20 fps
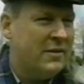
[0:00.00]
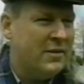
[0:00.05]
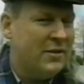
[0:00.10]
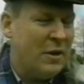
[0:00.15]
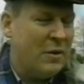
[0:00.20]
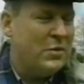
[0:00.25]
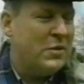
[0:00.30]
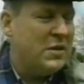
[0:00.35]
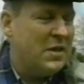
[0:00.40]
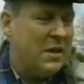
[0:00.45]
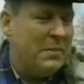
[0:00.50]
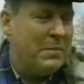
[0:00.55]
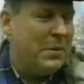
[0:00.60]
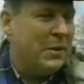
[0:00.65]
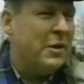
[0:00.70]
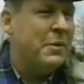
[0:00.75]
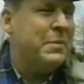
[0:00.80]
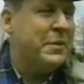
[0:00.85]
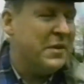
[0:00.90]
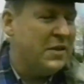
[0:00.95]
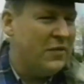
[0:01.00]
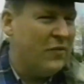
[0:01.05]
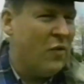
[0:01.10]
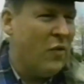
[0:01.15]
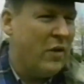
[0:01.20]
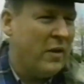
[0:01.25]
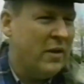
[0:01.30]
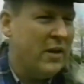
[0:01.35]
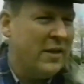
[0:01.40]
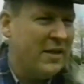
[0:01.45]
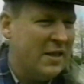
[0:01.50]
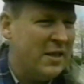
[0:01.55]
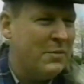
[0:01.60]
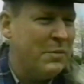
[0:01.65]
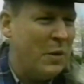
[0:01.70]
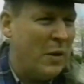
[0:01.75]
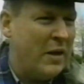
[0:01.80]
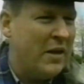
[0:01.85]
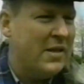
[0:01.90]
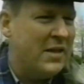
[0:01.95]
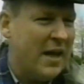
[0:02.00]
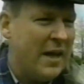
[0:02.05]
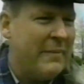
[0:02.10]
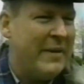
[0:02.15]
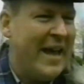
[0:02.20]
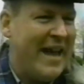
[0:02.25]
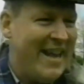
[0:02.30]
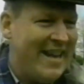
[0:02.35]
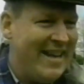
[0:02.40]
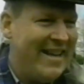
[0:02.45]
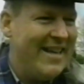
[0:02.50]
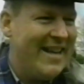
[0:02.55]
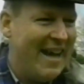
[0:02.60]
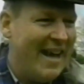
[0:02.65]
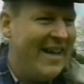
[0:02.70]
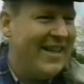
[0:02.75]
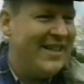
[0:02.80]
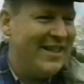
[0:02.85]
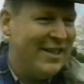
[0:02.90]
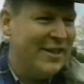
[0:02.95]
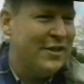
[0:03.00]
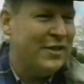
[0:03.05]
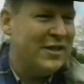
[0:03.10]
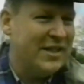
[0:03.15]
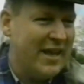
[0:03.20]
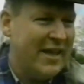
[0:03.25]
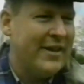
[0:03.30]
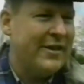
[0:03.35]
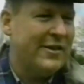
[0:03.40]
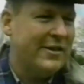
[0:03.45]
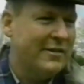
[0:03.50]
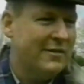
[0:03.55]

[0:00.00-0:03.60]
don't see a purpose for it at this point in time, 89 years later.